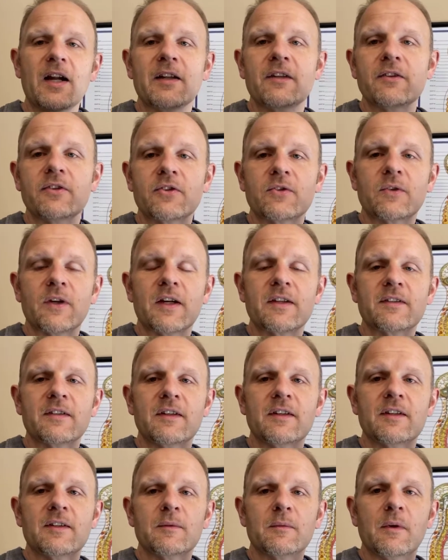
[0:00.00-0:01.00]
of stress
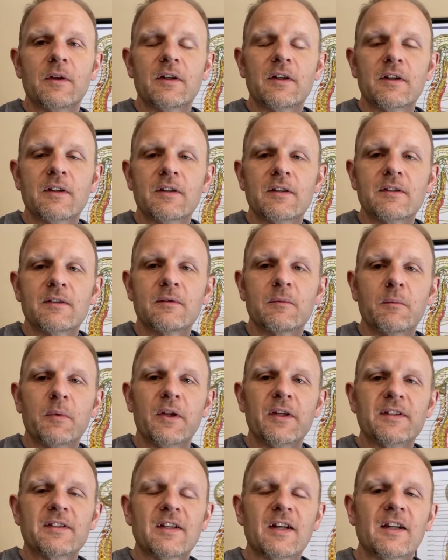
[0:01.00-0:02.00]
is
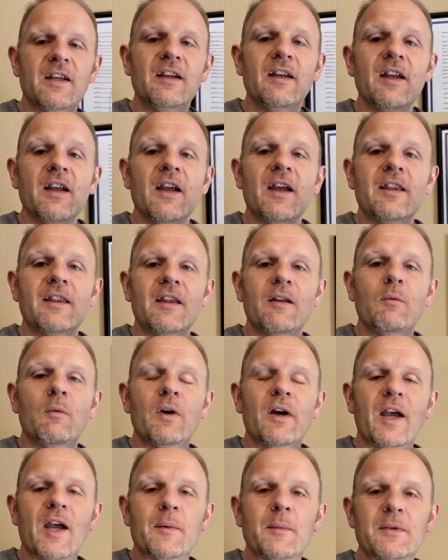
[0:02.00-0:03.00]
placed on it. And then what
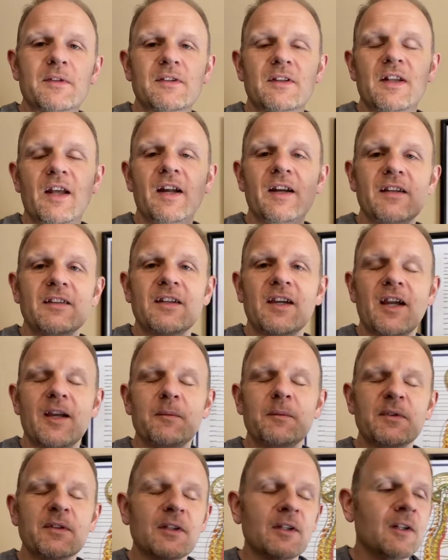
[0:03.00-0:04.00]
happens a lot of
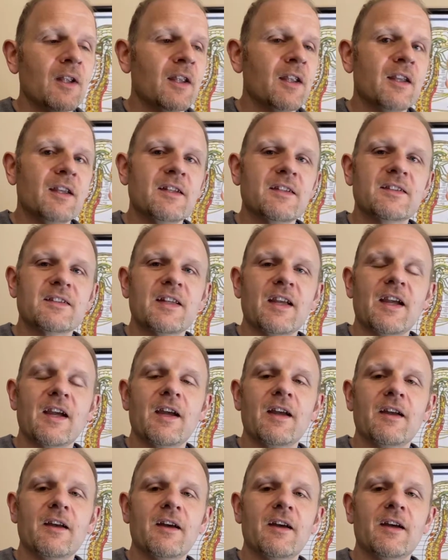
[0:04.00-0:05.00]
times is
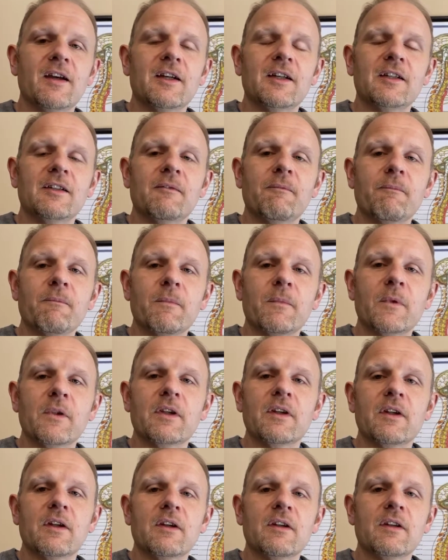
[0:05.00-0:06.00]
that
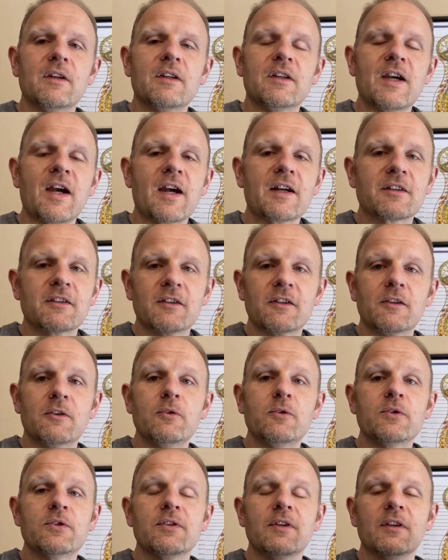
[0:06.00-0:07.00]
the doctor
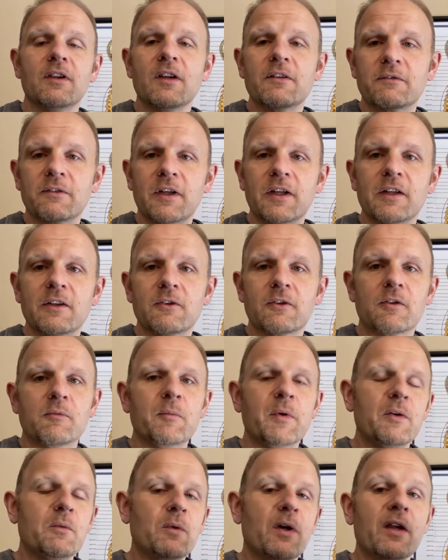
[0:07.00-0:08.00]
who's delivering or
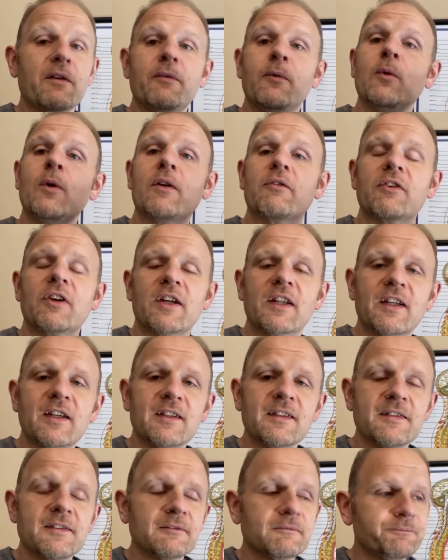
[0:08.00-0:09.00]
midwife, whoever it is,